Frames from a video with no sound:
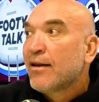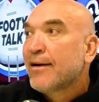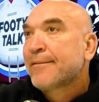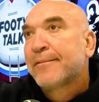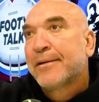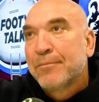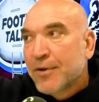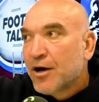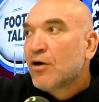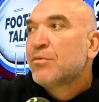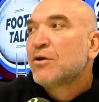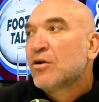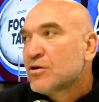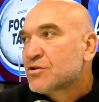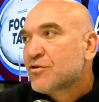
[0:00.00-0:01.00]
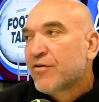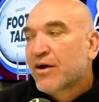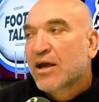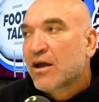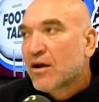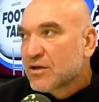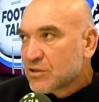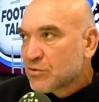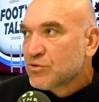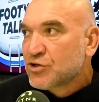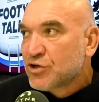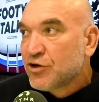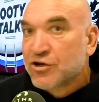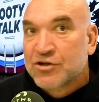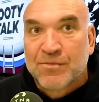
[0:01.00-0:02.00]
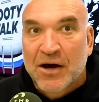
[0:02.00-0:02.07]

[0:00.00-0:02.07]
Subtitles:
like when Melbourne lost Greg Inglis, it was huge.